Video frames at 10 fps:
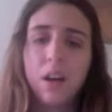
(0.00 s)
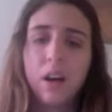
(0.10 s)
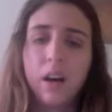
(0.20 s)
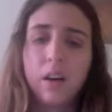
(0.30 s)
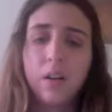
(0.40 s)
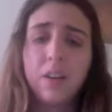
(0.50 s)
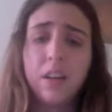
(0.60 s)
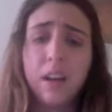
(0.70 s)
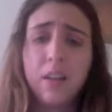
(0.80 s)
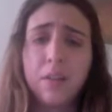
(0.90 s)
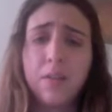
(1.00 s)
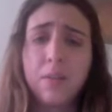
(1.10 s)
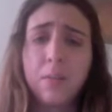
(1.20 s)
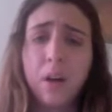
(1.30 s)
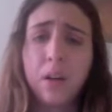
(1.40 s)
I already had
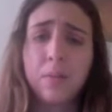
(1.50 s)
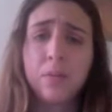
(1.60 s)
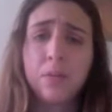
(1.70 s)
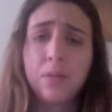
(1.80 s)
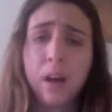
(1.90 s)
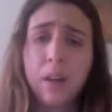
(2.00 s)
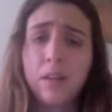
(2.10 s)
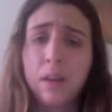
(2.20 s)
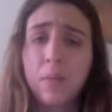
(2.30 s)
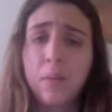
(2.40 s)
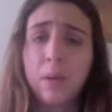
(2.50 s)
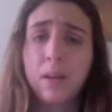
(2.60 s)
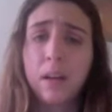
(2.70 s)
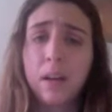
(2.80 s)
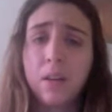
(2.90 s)
30 polyps at the time of my
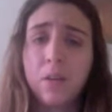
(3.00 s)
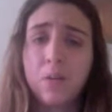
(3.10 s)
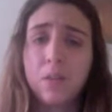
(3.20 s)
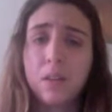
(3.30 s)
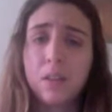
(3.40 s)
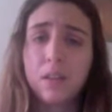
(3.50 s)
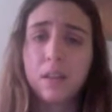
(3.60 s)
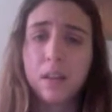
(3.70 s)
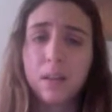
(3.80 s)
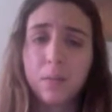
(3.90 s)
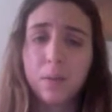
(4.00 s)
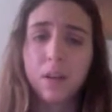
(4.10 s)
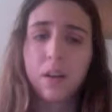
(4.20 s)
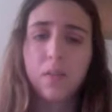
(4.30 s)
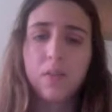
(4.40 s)
diagnosis, but
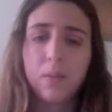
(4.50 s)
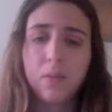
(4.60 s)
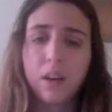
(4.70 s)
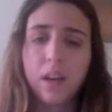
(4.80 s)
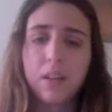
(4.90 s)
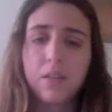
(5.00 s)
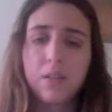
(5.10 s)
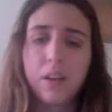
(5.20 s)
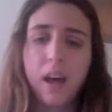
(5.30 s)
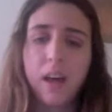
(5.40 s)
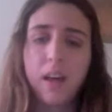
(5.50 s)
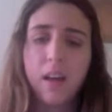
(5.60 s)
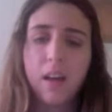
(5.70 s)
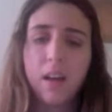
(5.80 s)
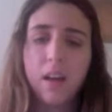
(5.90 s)
none of them were cancer yet.
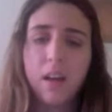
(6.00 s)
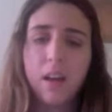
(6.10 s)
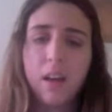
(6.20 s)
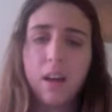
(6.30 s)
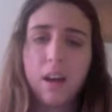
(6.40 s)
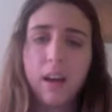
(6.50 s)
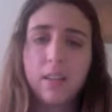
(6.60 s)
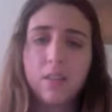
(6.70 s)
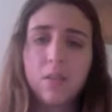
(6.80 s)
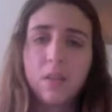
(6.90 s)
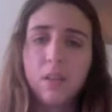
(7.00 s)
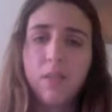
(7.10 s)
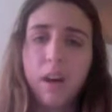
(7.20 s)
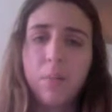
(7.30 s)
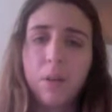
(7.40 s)
I still could
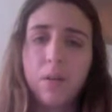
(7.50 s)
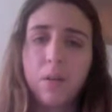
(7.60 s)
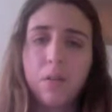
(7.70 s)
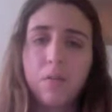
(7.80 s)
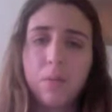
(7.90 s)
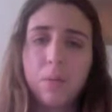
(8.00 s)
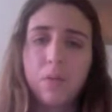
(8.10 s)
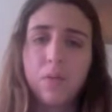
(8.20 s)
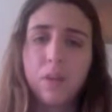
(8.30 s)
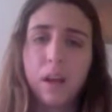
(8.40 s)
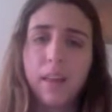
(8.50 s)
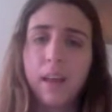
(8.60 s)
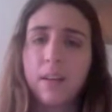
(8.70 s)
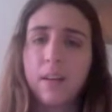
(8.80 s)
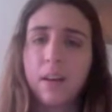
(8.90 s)
have had my colon removed at
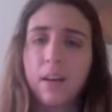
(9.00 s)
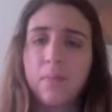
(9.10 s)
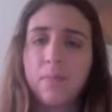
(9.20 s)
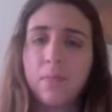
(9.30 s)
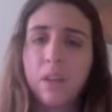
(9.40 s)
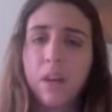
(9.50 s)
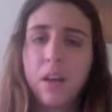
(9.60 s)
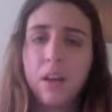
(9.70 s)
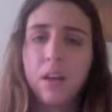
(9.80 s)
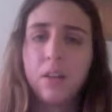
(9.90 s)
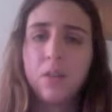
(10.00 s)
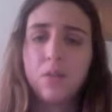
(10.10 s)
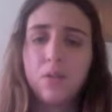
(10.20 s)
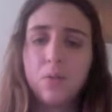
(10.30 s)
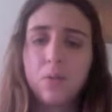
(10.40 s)
that time
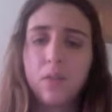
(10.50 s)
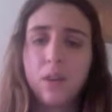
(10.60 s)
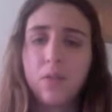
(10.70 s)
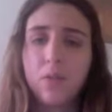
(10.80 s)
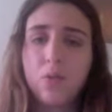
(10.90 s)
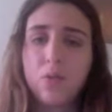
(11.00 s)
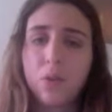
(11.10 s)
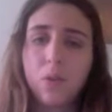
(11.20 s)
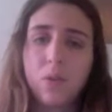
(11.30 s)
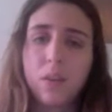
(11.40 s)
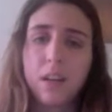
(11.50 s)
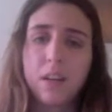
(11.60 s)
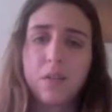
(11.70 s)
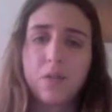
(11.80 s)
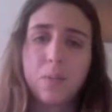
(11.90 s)
to prevent future colon
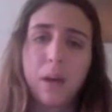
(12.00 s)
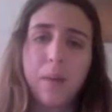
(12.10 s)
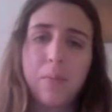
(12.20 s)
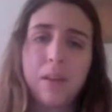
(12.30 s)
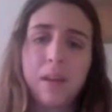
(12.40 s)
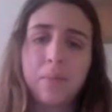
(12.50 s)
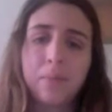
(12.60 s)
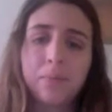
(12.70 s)
cancer from happening.